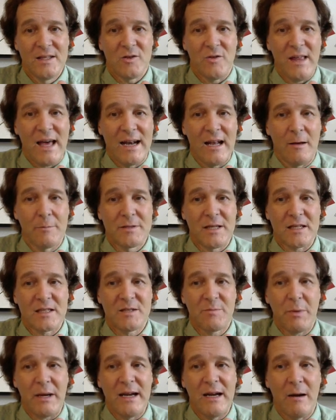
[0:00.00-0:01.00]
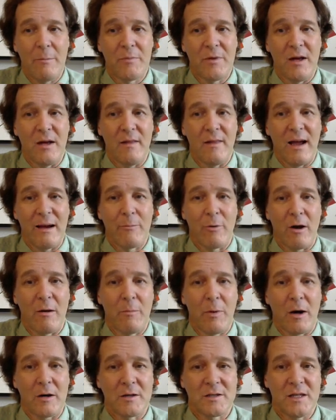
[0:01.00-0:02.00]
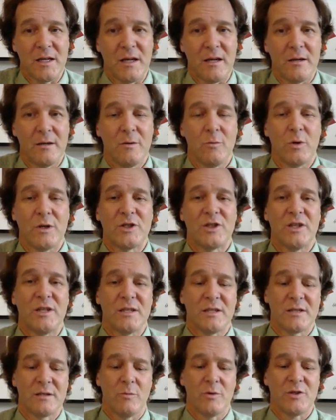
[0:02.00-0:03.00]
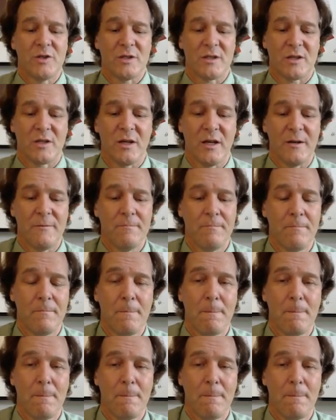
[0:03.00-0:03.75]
So that helps us speed up the library parsing, which is good.